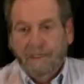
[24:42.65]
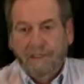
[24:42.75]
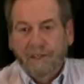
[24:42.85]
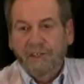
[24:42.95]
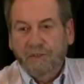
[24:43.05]

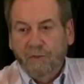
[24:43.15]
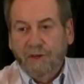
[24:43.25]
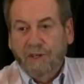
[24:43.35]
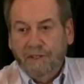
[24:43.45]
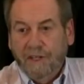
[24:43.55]
This is
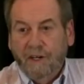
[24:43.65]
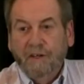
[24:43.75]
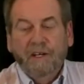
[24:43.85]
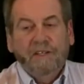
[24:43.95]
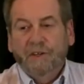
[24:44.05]
where,
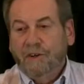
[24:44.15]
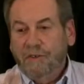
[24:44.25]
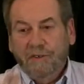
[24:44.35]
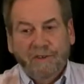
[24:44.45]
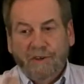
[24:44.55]
there
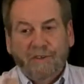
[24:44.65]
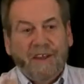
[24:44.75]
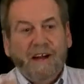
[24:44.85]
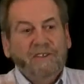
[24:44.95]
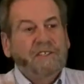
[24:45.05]
are
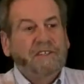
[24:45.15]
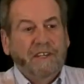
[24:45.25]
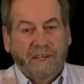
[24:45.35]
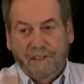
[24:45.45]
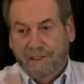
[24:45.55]
1,000
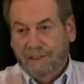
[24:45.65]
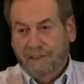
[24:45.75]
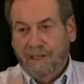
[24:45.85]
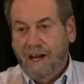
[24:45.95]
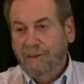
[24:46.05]
things
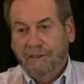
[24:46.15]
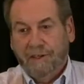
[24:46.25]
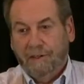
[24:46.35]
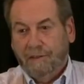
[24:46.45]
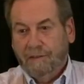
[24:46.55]
out
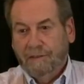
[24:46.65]
there